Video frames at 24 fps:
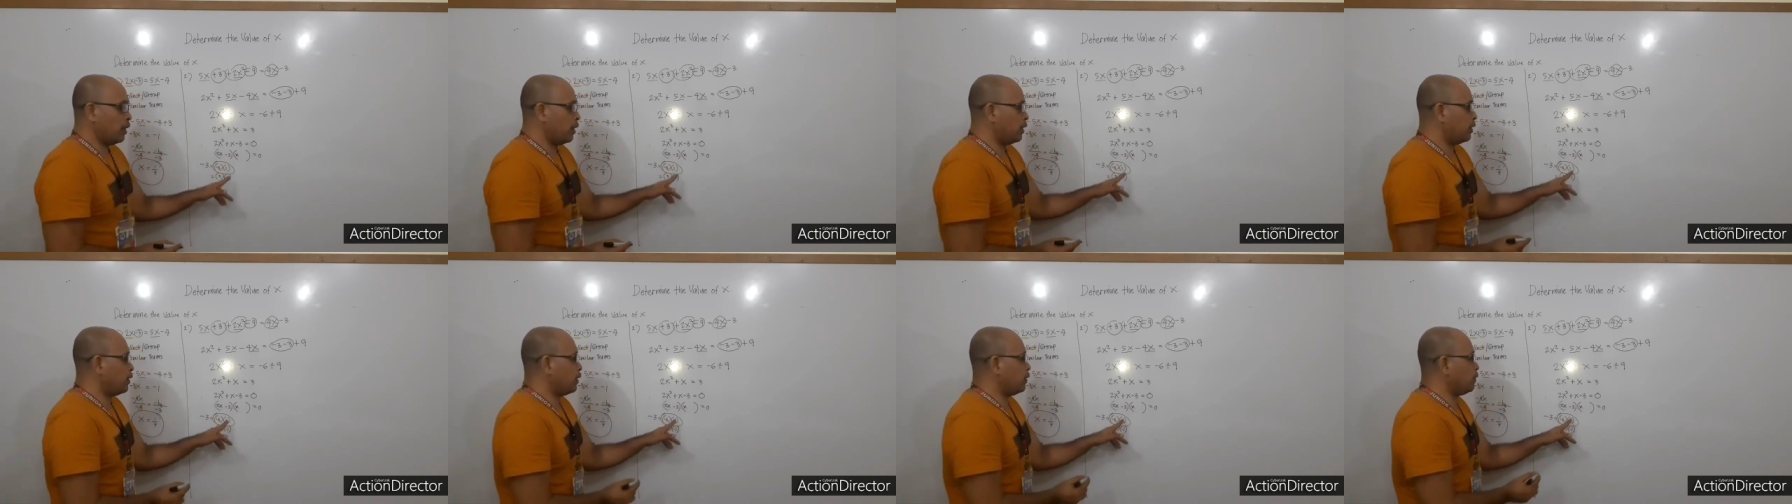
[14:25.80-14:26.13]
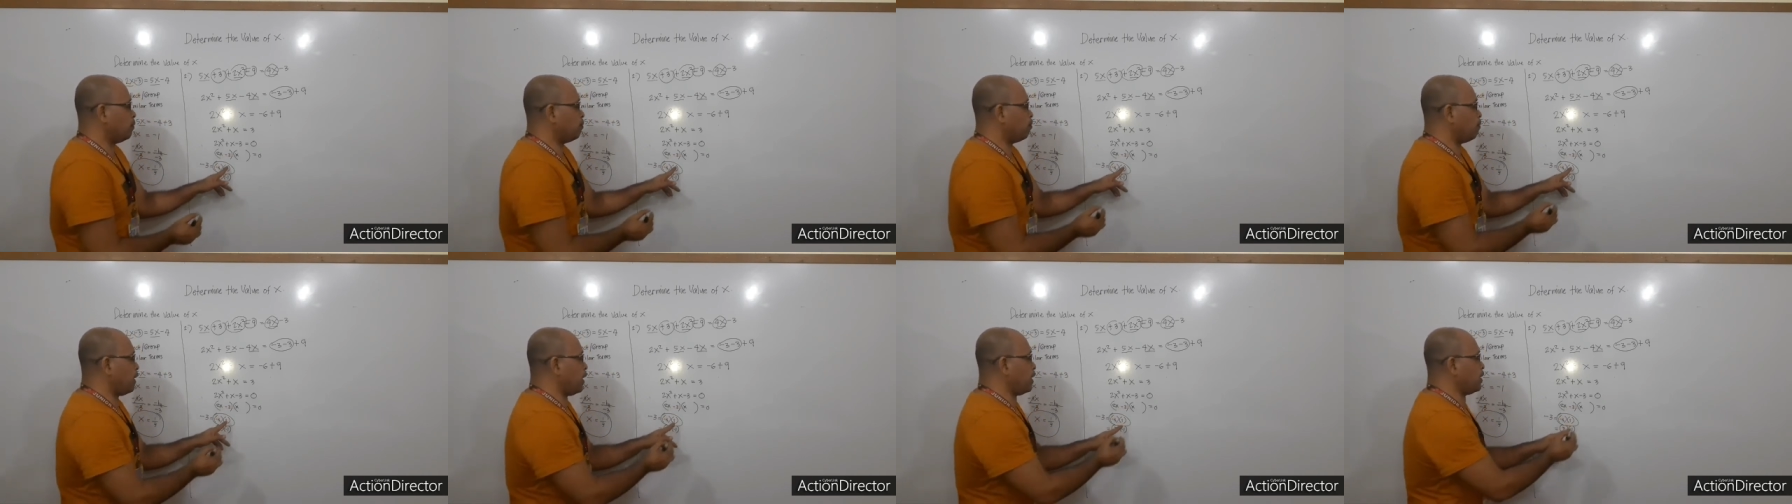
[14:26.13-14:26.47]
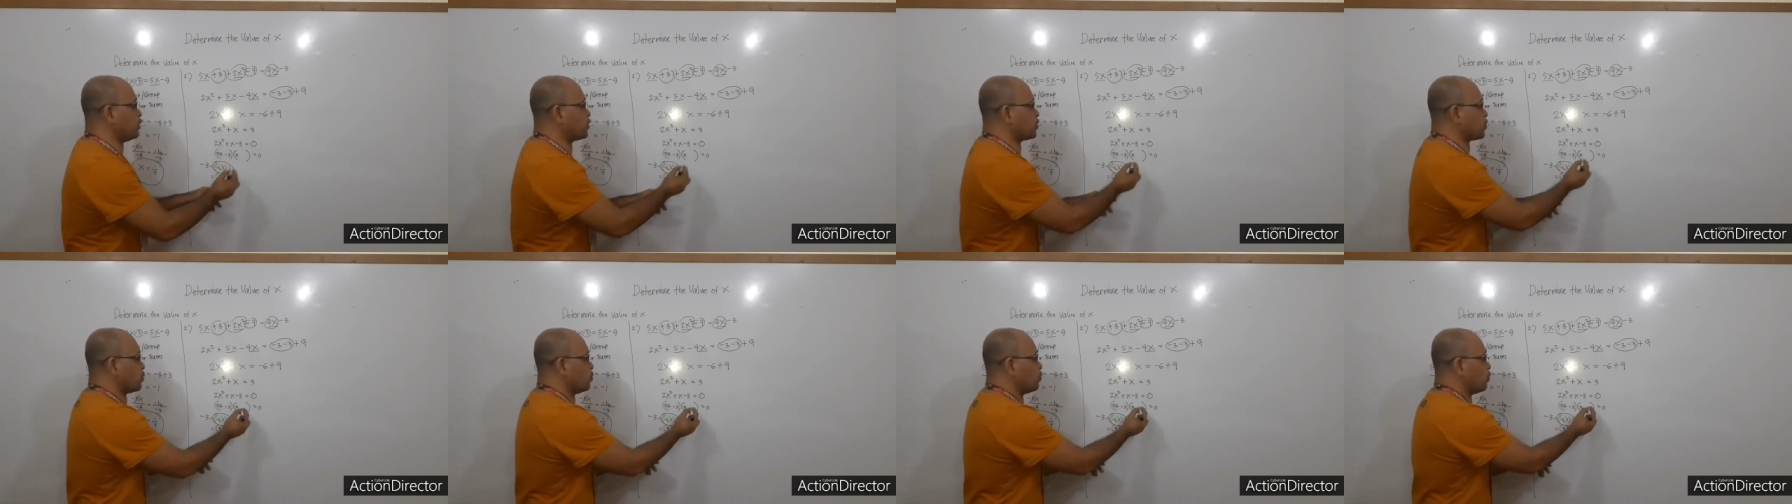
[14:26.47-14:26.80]
And then
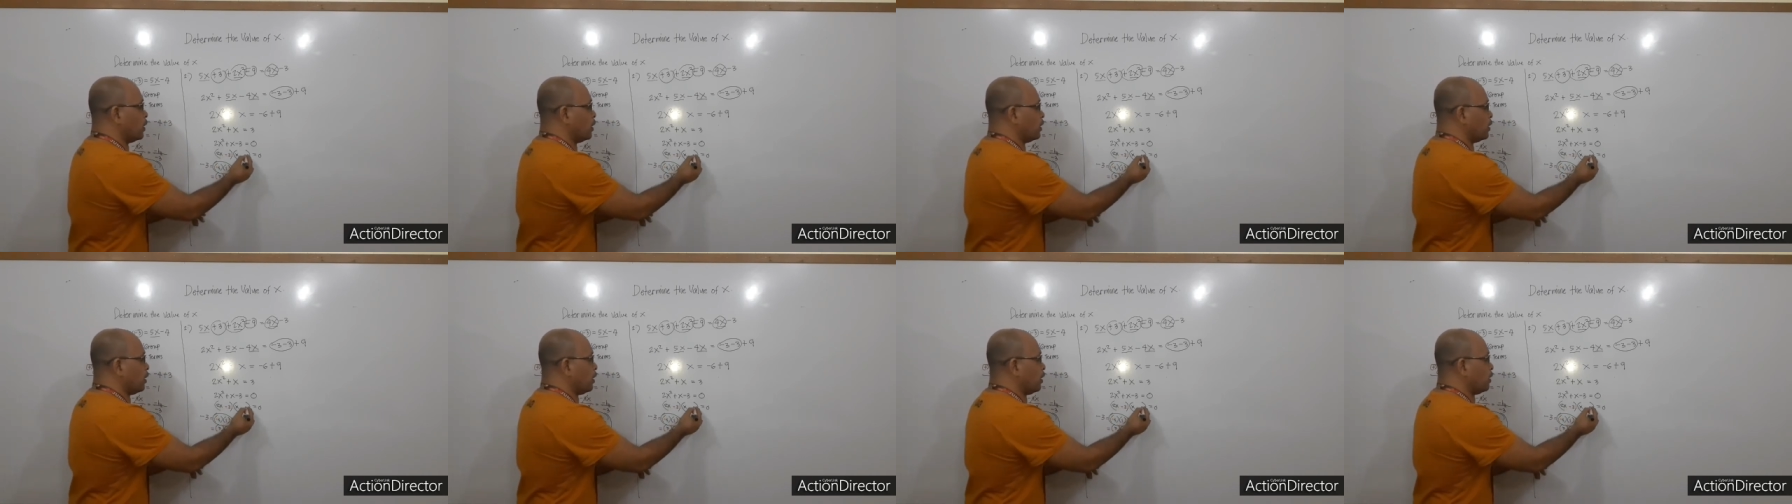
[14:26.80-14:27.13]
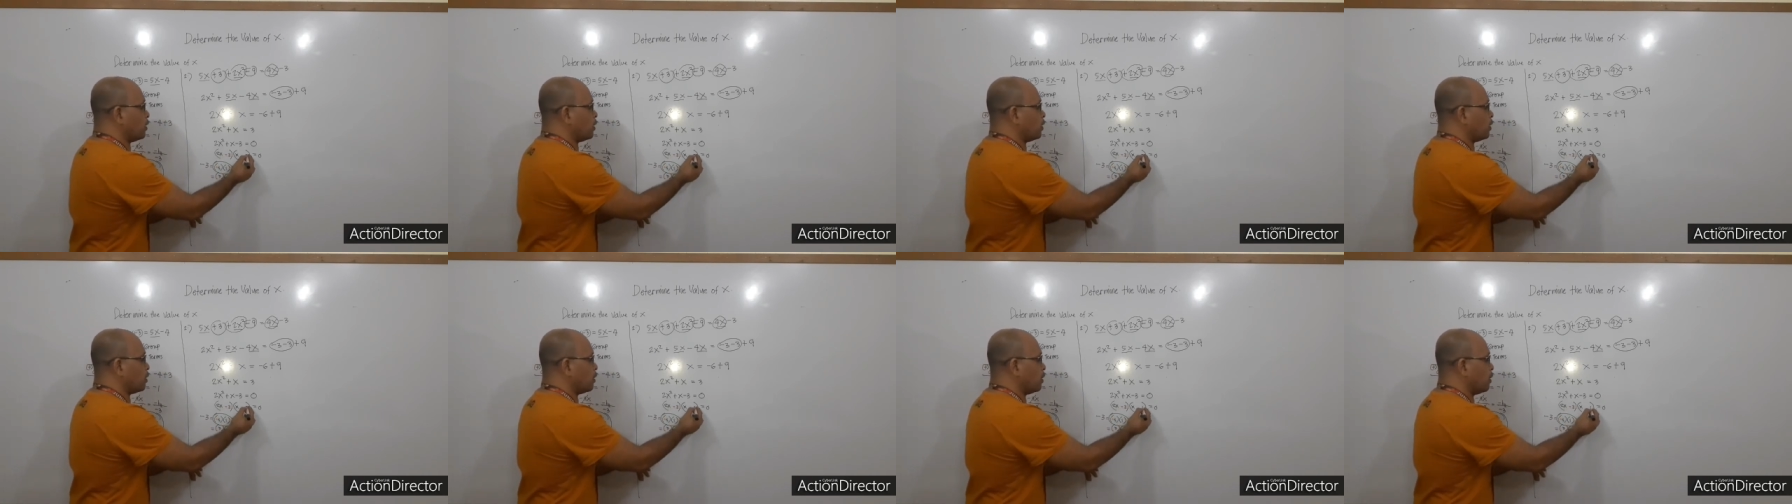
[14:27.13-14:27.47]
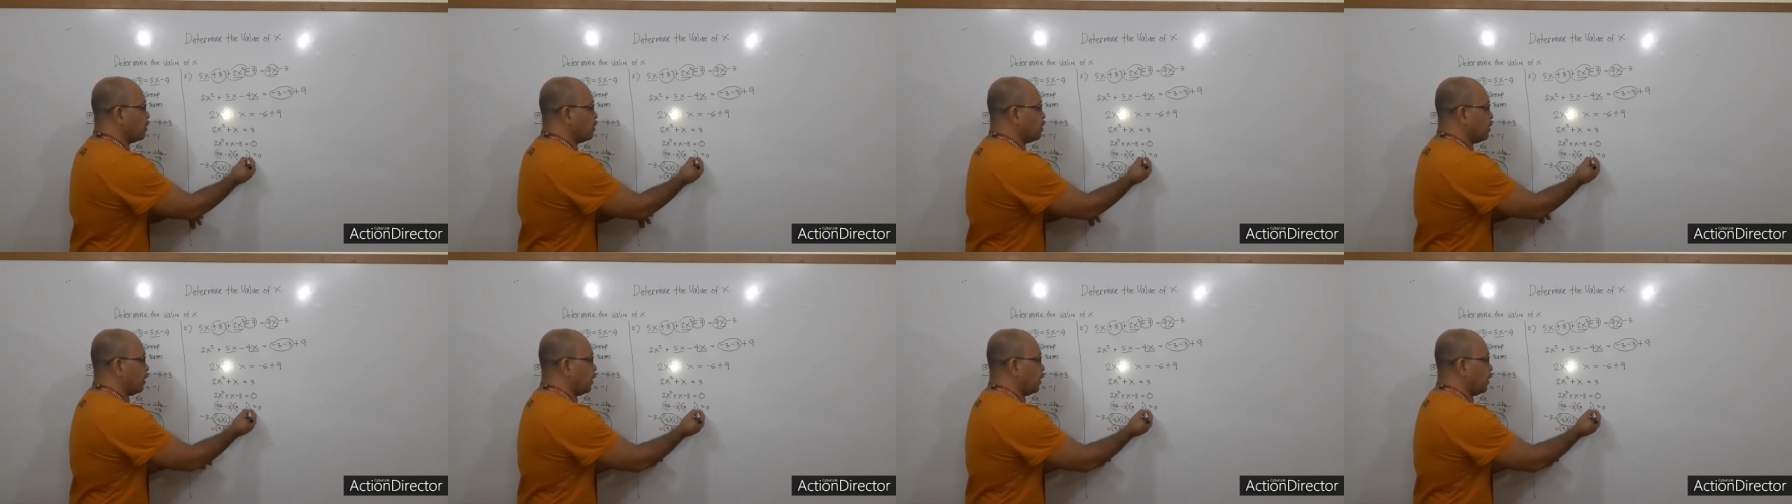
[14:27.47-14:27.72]
place 1 here.